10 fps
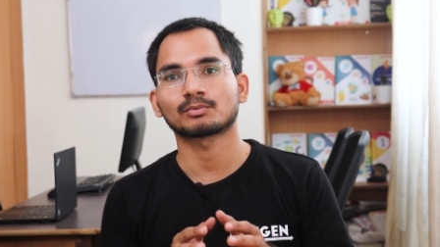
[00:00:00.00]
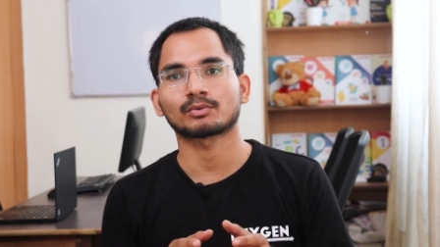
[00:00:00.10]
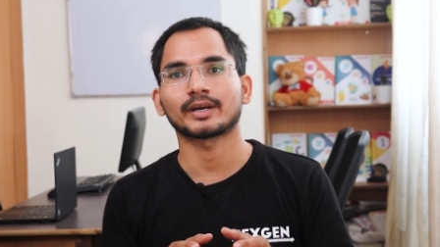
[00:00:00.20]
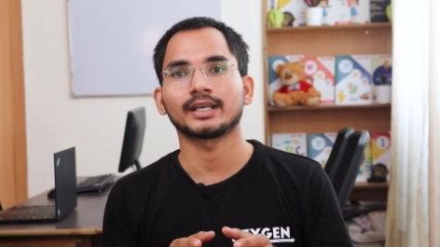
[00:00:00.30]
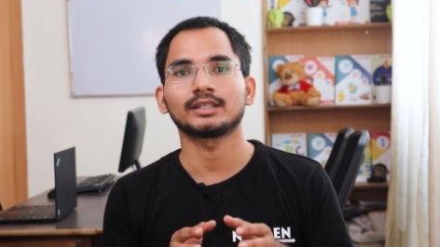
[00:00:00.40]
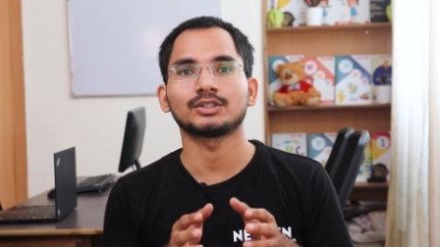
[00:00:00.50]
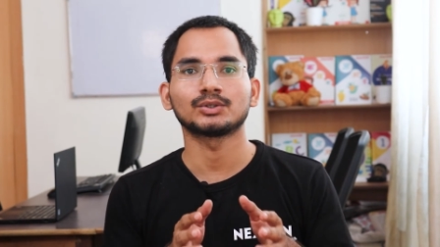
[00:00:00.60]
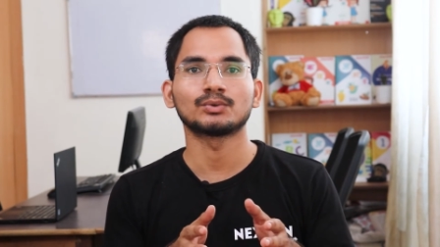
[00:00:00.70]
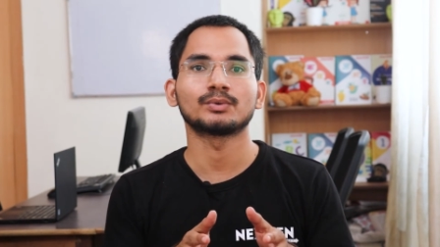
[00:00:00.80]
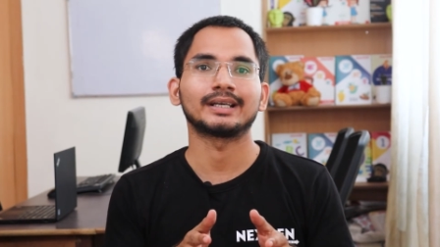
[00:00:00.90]
providing
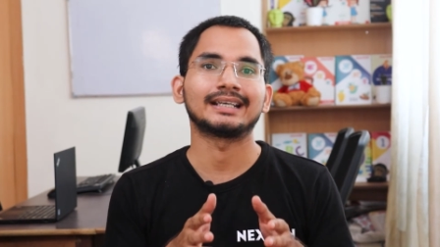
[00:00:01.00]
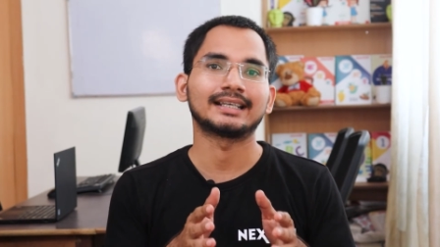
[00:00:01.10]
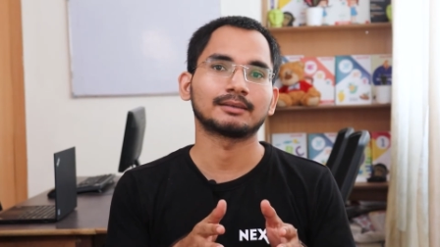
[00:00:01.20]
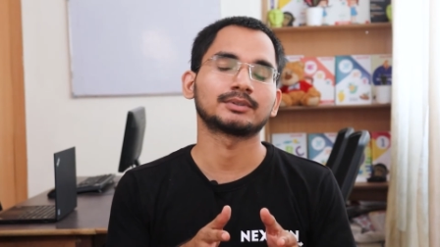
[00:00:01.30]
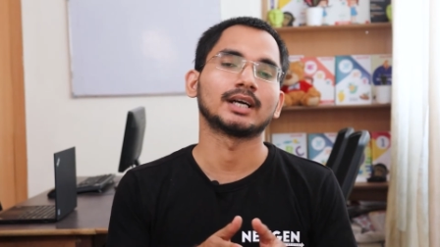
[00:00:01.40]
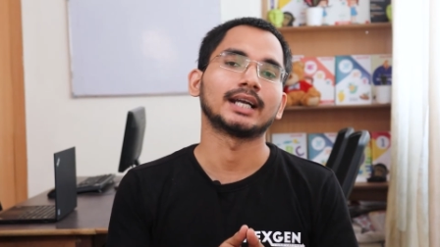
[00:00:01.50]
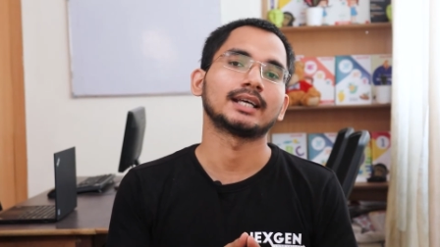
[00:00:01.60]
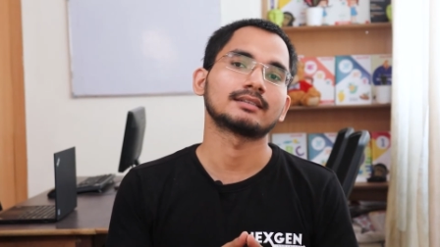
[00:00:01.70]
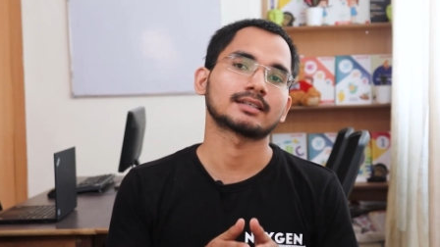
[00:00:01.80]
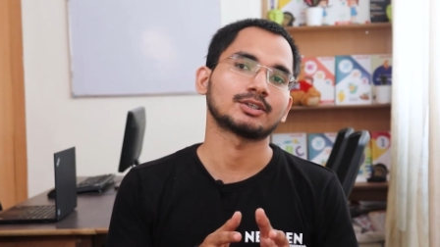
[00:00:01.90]
you in-depth
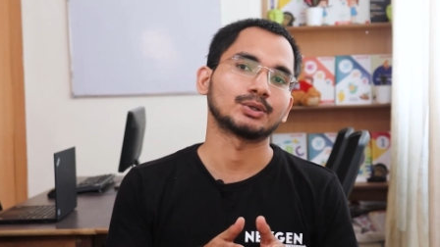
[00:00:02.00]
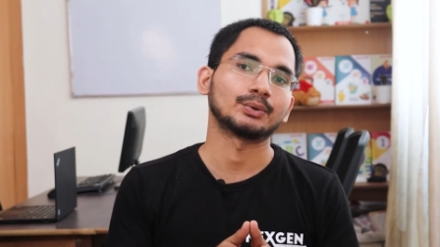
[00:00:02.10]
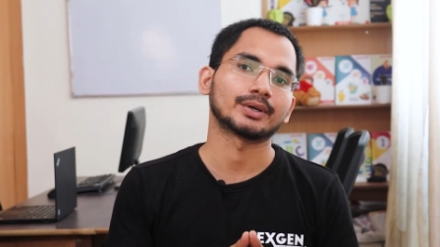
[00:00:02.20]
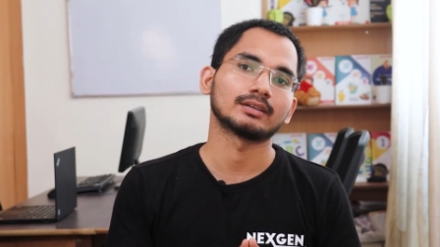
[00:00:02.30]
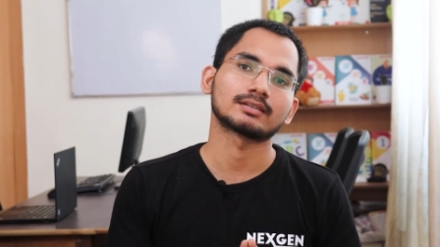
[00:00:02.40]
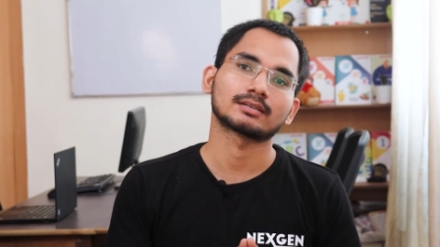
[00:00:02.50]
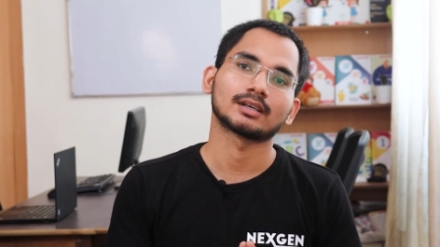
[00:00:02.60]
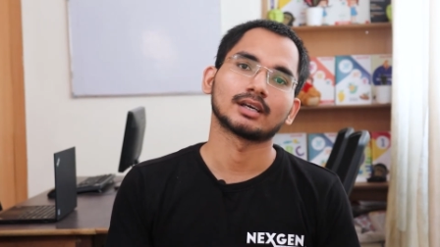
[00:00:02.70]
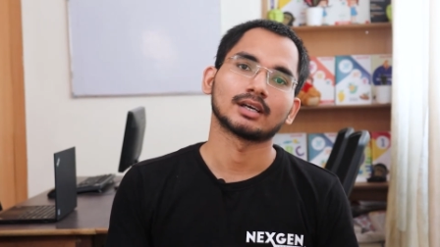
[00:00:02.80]
guidance and tutorials